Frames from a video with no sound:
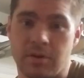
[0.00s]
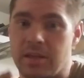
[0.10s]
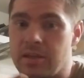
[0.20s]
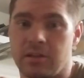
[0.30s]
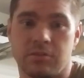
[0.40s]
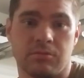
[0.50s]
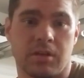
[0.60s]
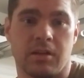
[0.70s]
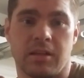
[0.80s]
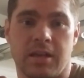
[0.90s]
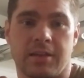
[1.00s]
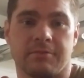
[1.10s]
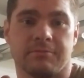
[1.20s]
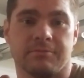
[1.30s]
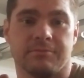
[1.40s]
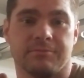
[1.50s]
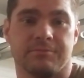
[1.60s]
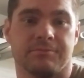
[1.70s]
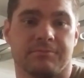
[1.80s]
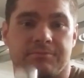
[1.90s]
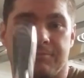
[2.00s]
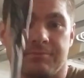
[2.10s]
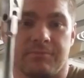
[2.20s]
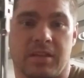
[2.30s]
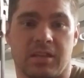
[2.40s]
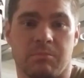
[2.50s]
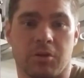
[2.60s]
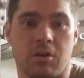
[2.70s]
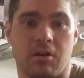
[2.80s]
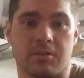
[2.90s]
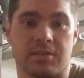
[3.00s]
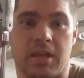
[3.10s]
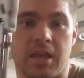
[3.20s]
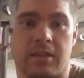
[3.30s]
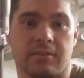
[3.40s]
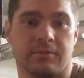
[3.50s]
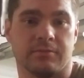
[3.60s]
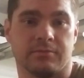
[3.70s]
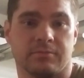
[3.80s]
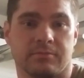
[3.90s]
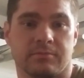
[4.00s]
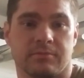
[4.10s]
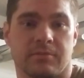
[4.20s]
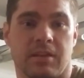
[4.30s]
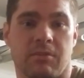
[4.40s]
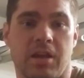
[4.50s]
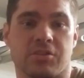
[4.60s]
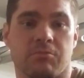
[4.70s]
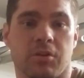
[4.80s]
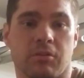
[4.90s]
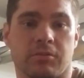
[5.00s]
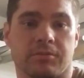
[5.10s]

I ain't got to do none of that. I give him a call and say, hey, that ratchet broke.